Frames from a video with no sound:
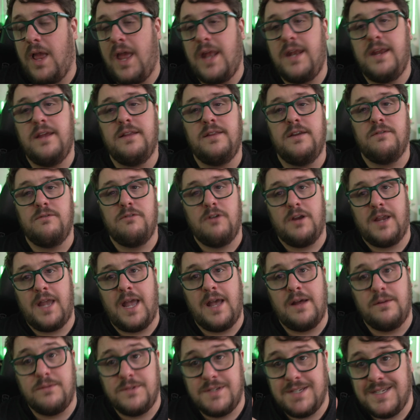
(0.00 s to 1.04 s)
any of the other
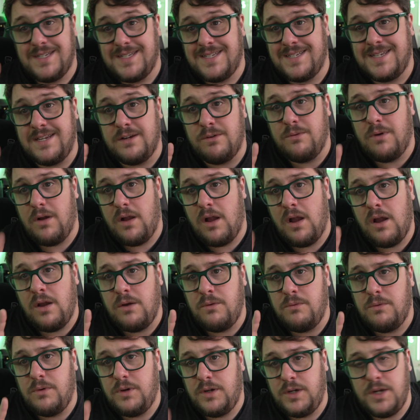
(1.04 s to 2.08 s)
accounts still owe
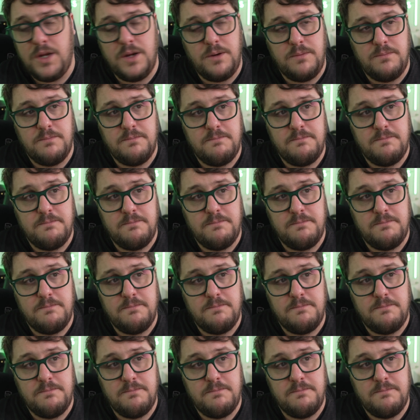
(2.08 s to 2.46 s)
you.